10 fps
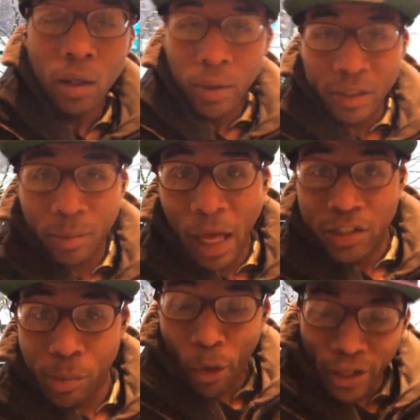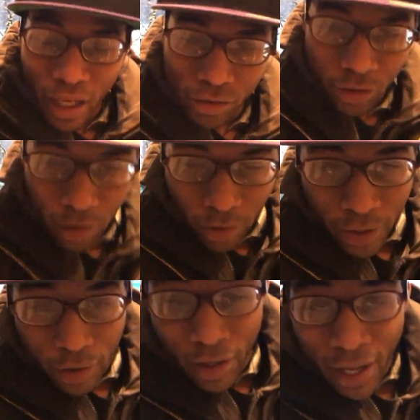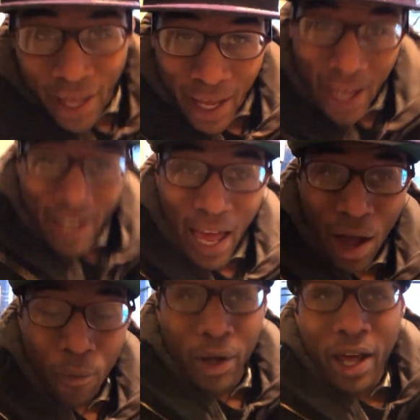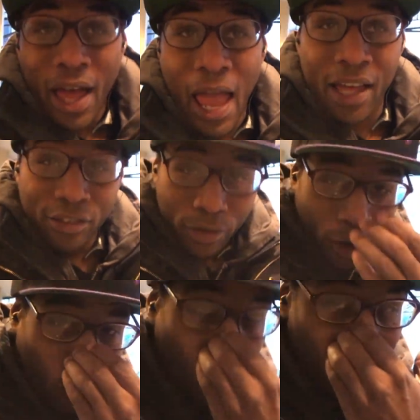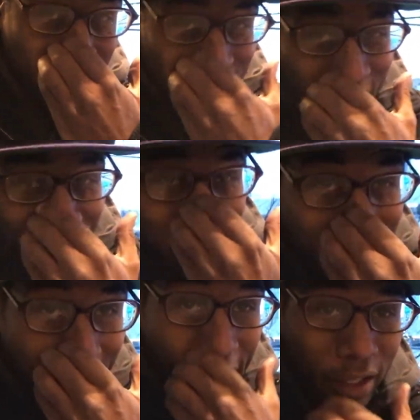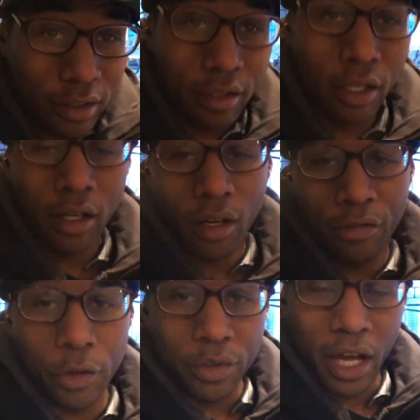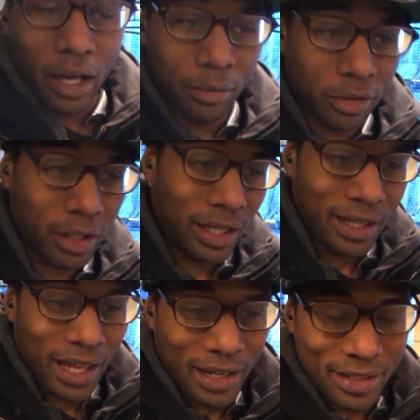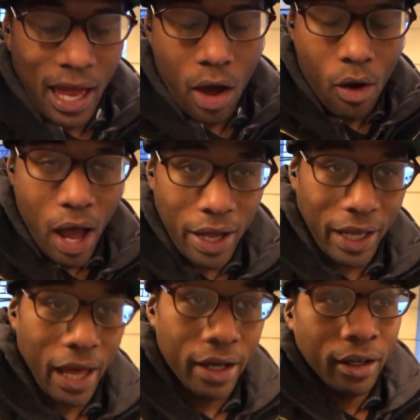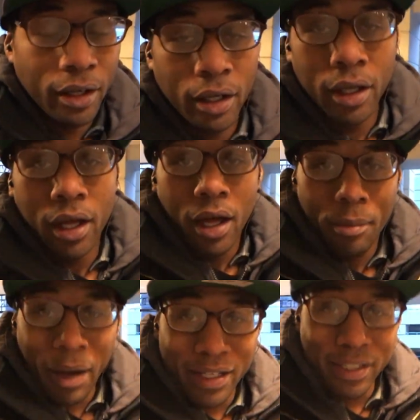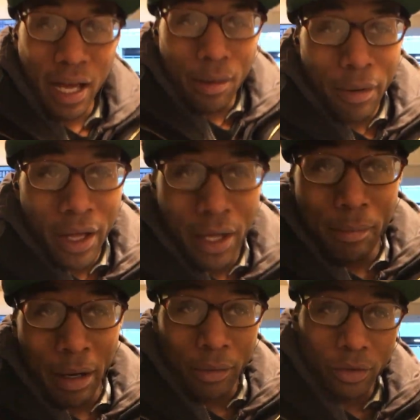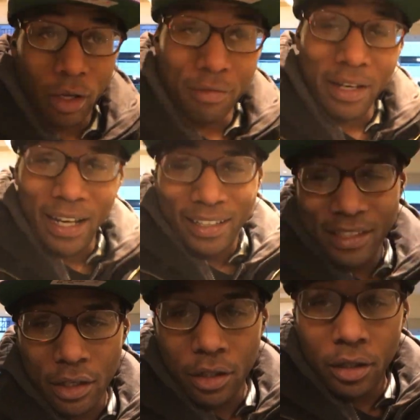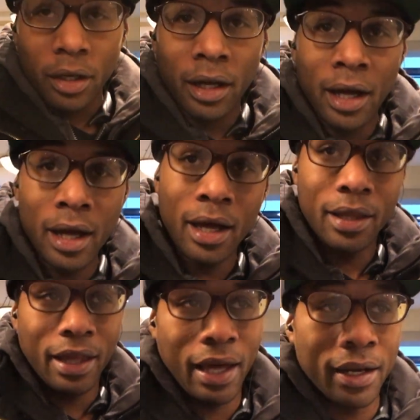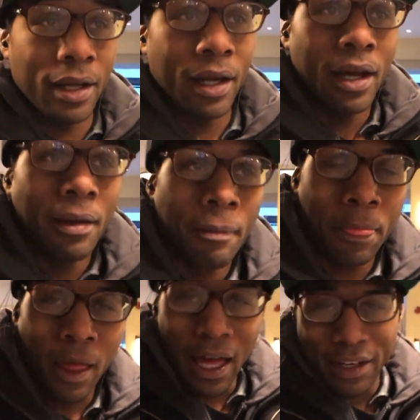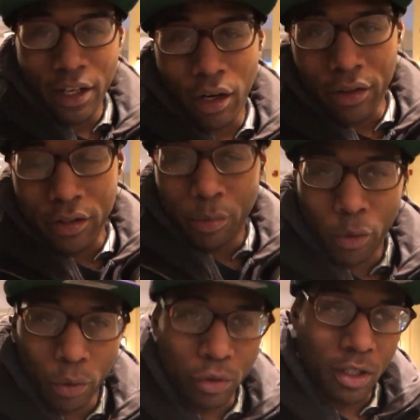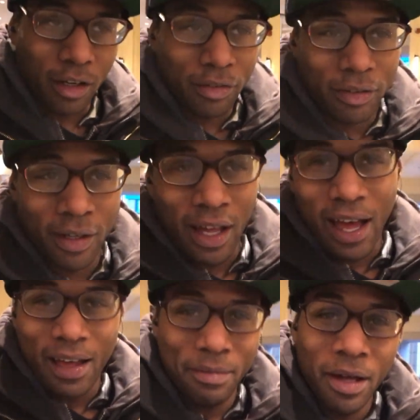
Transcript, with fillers: What's up, guys? Your boy Casadaro here, and I want to answer a question that I've been asked a few times, and that is how I got my job at Microsoft. And I can tell you that I did all the typical stuff. I